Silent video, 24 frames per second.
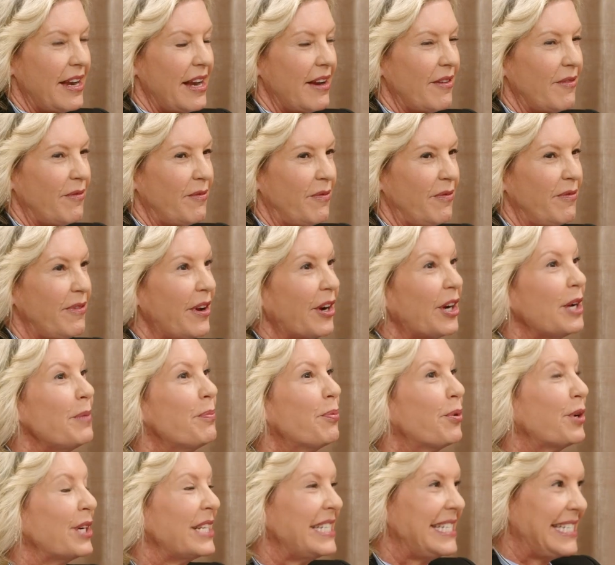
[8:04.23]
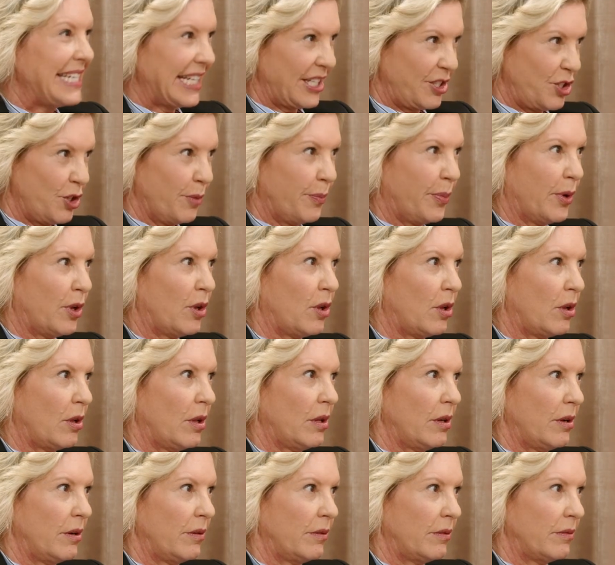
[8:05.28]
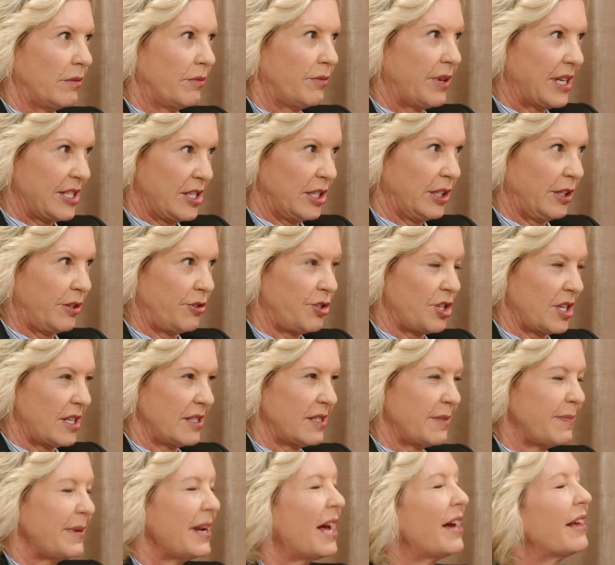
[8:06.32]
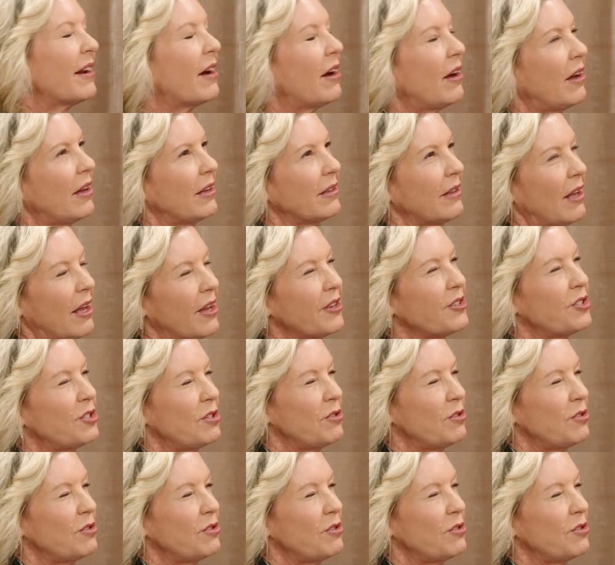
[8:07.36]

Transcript: very predictable resolutions. I mean, not all is too